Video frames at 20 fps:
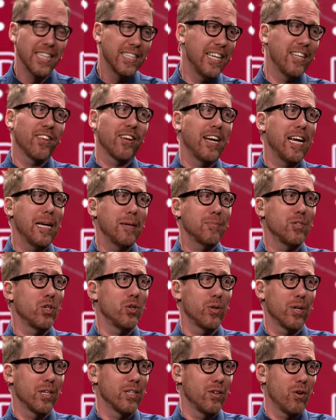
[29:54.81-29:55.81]
Neither him
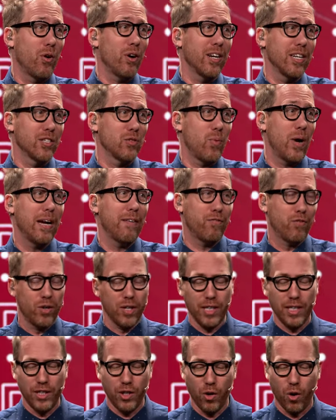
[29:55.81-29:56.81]
nor his wife
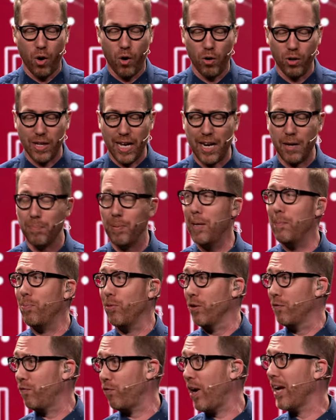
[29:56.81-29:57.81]
really knew a whole lot of
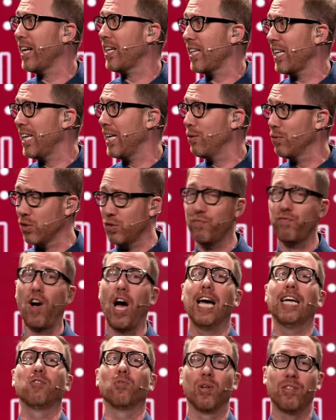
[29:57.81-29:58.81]
people, and frankly, he was
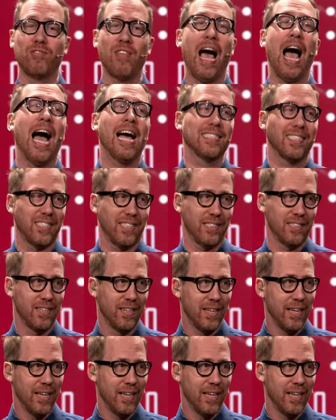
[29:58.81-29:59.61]
fine with that.